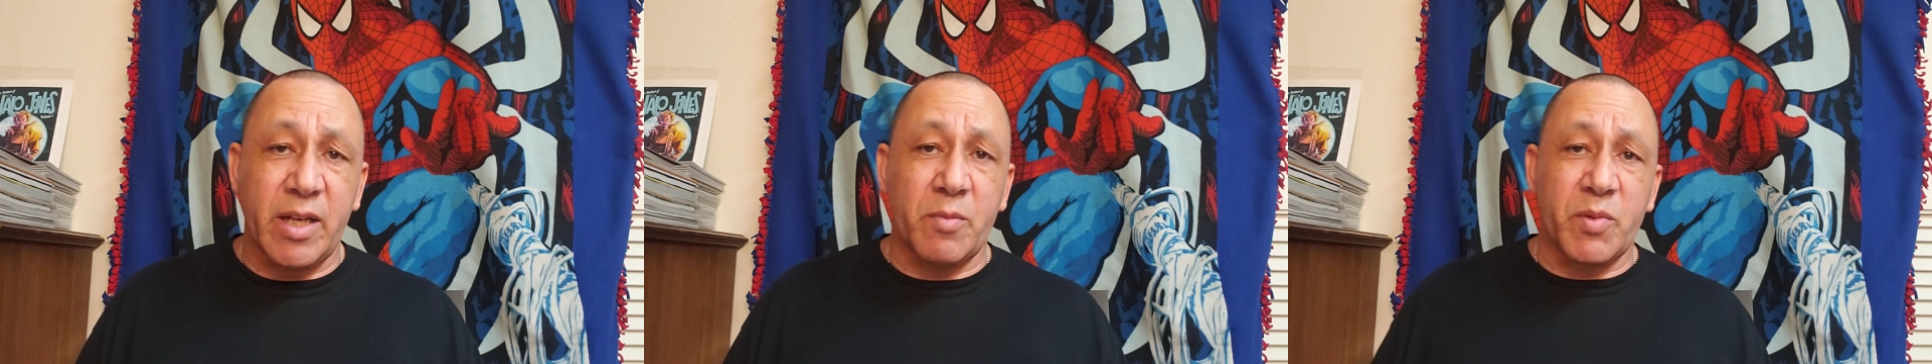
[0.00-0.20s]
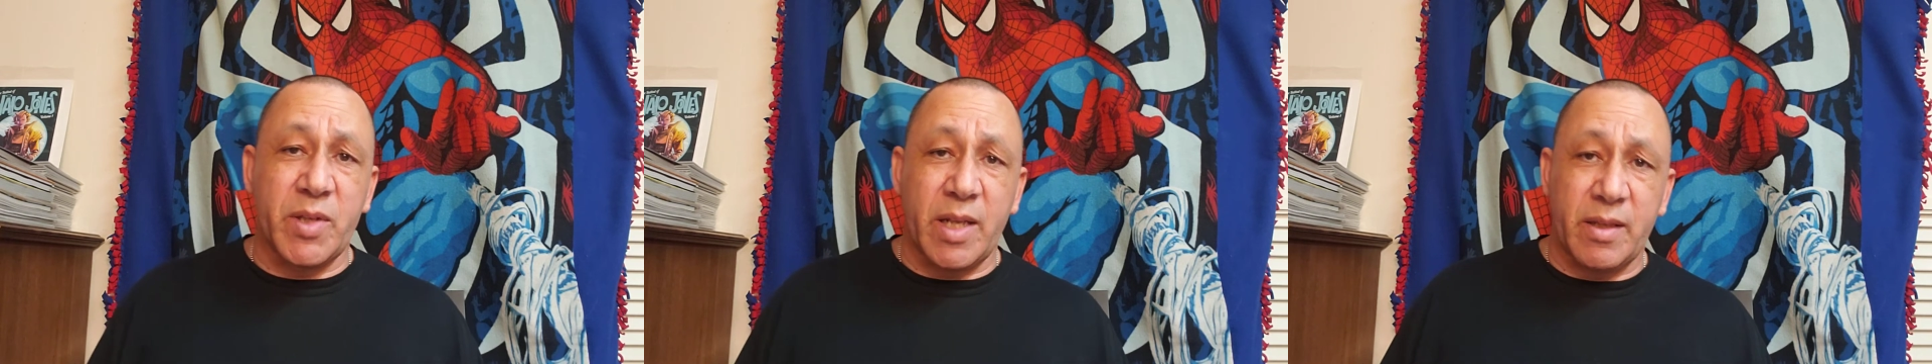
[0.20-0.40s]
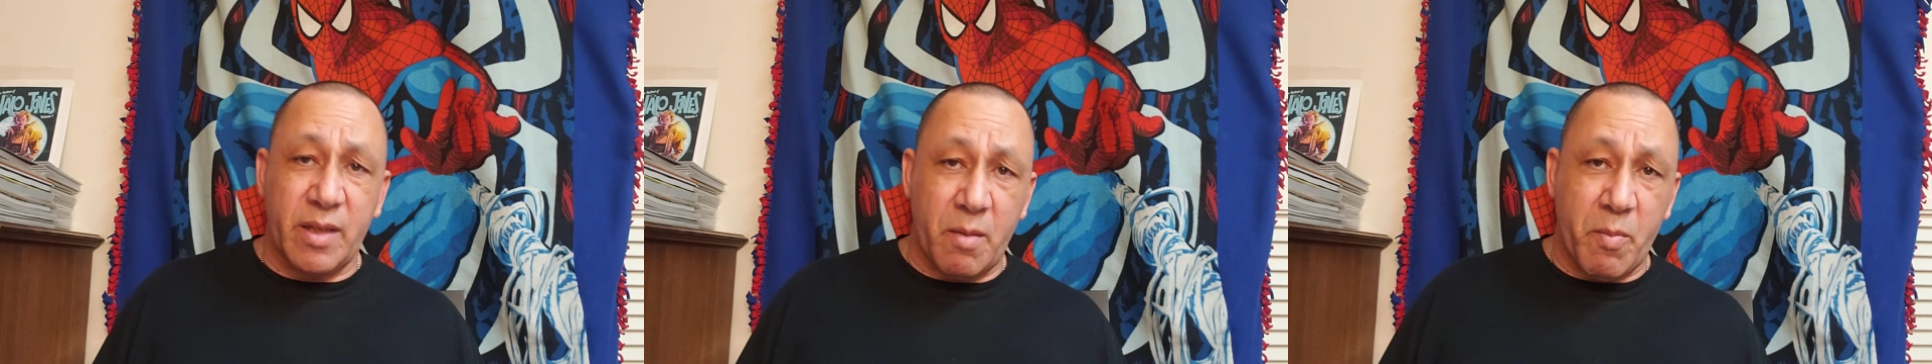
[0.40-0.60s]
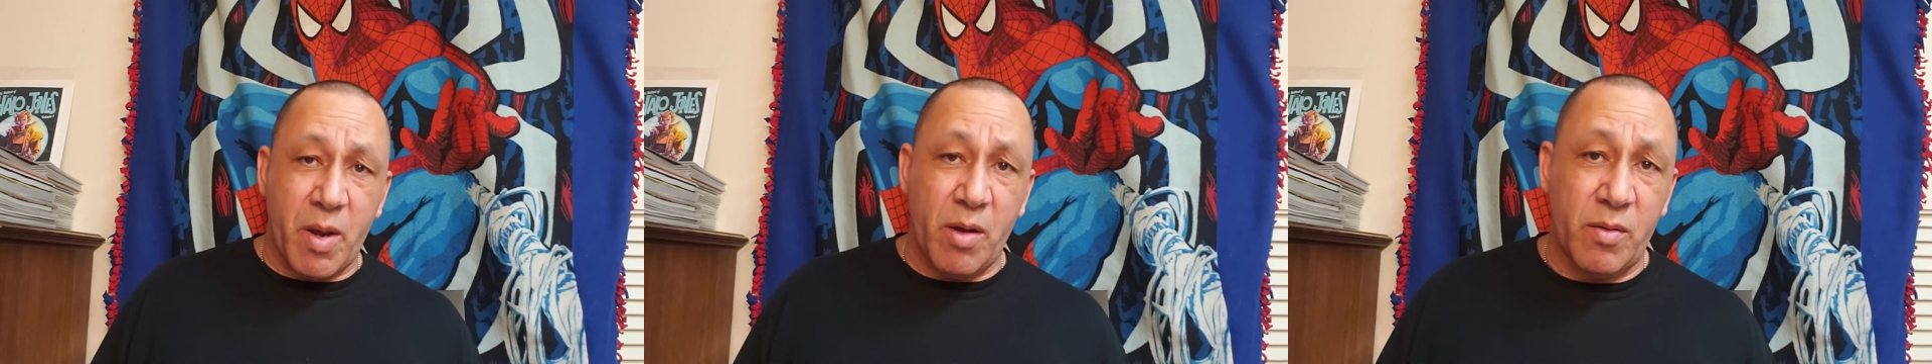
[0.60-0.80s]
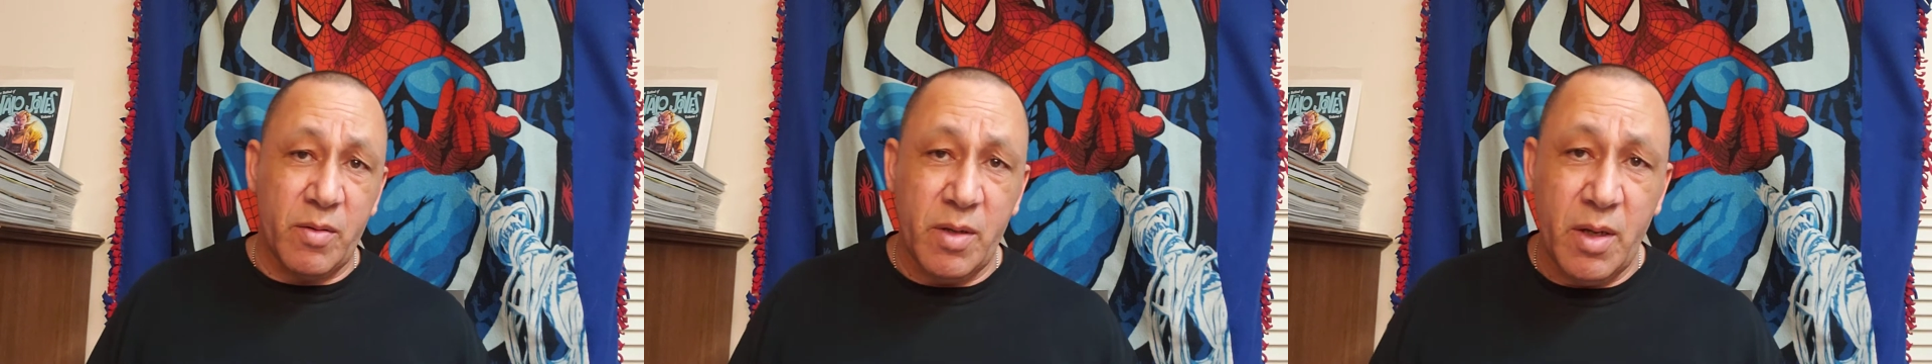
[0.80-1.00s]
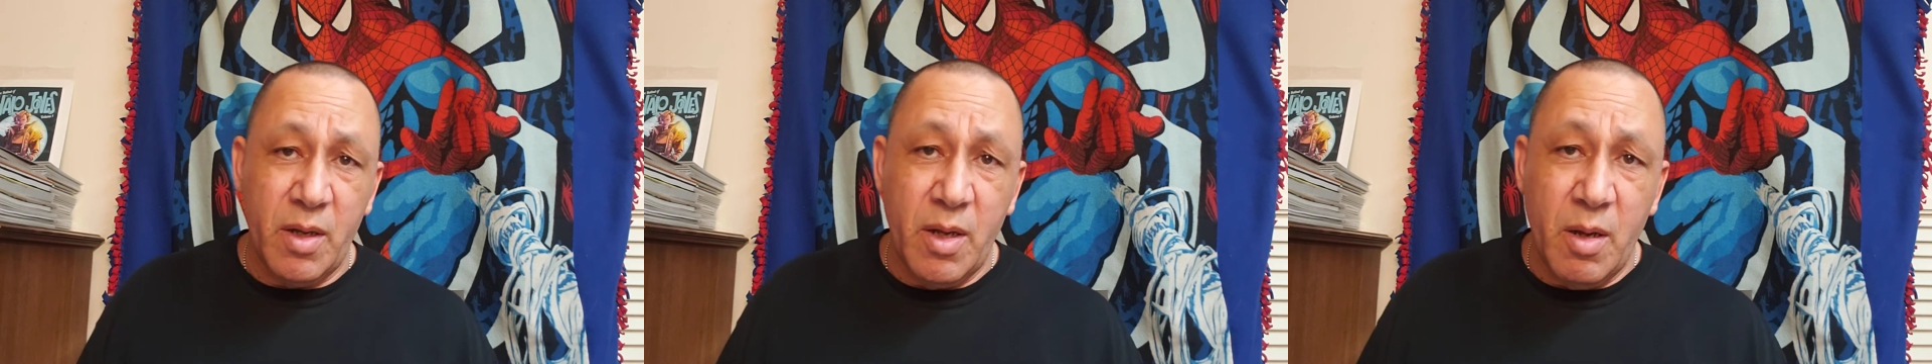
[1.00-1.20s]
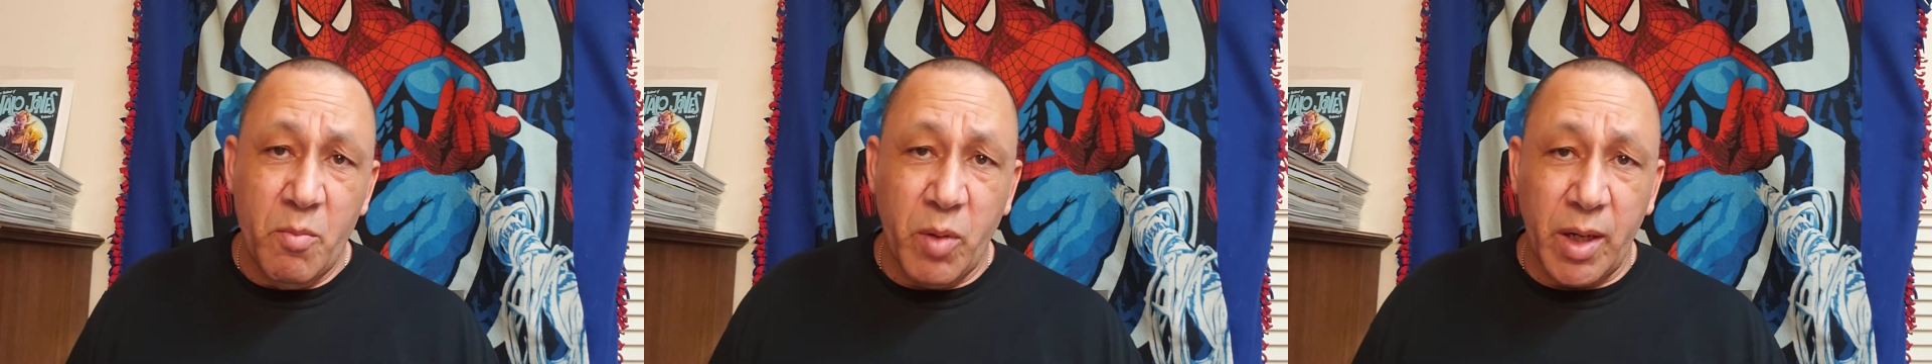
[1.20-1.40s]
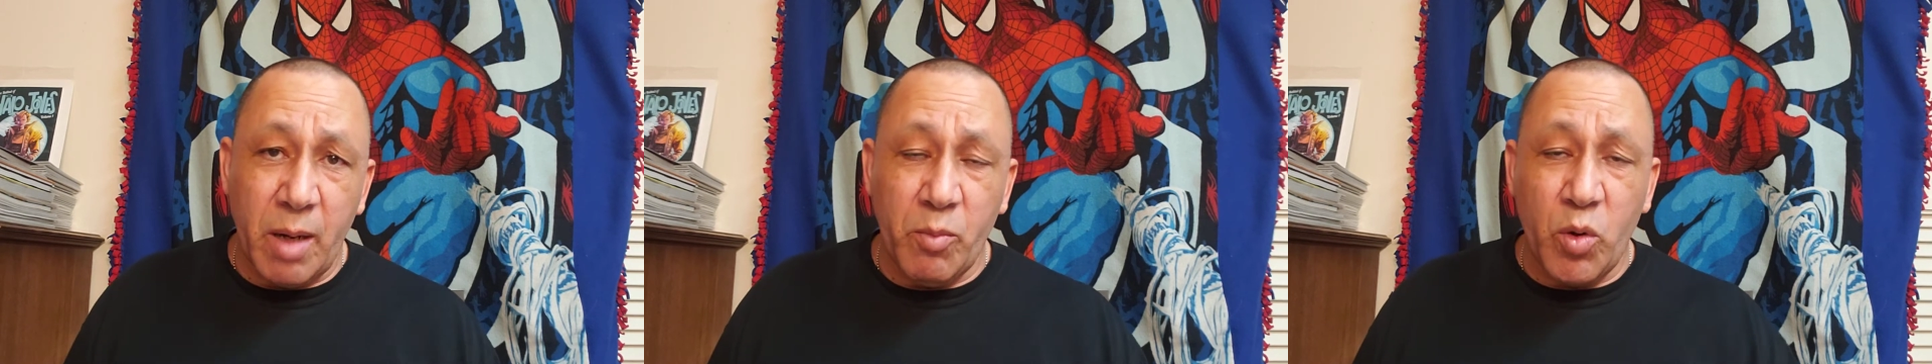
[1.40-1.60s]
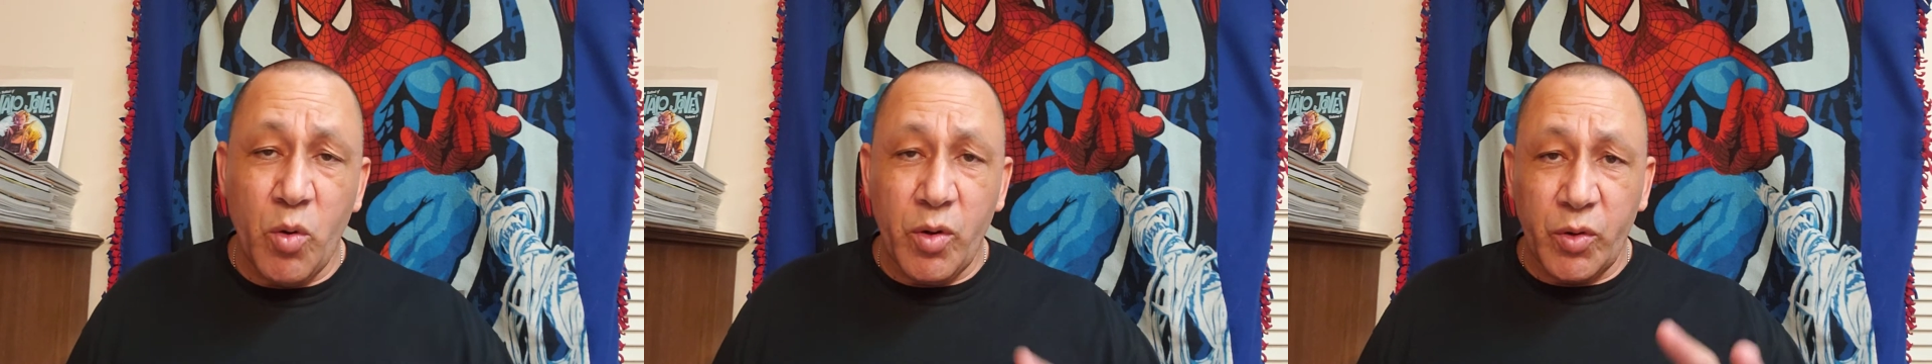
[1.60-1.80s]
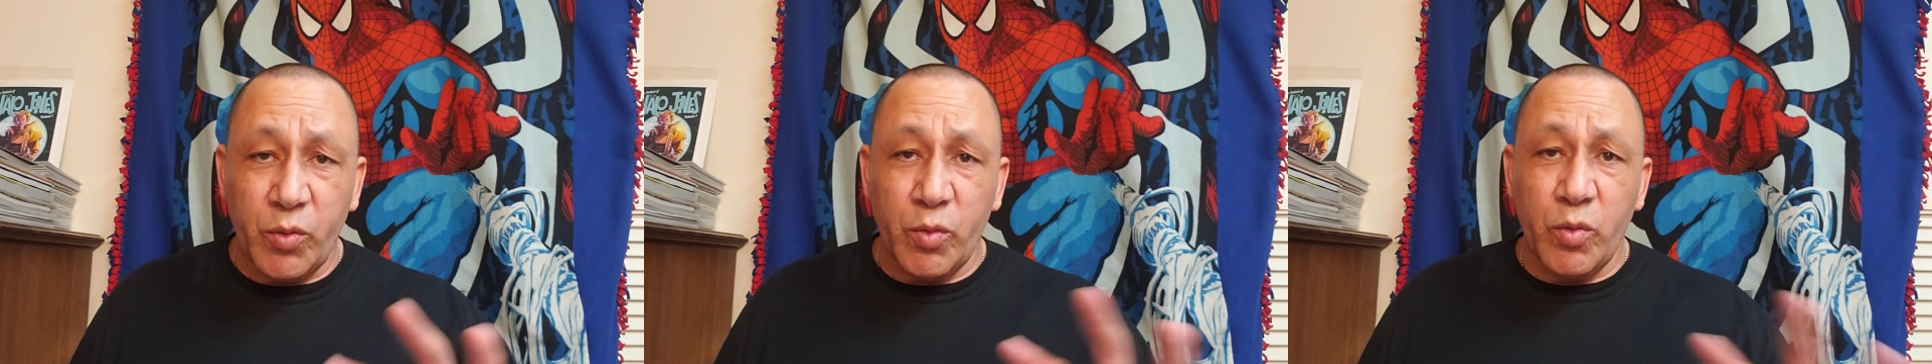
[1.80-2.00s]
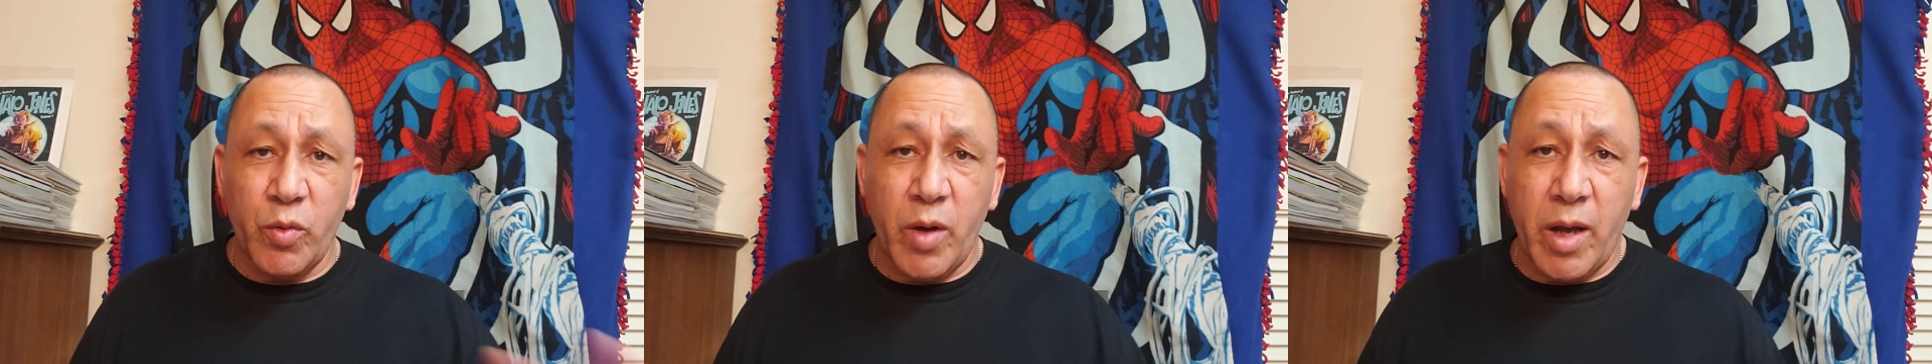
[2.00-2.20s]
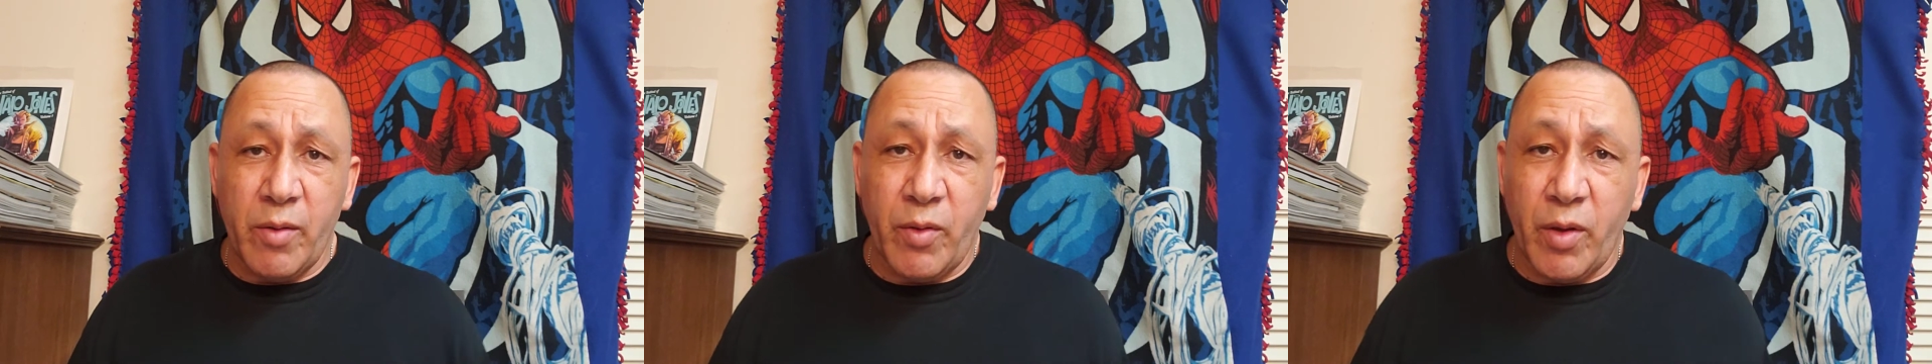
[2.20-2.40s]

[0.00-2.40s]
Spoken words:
them sent in the mail. But I'm going through,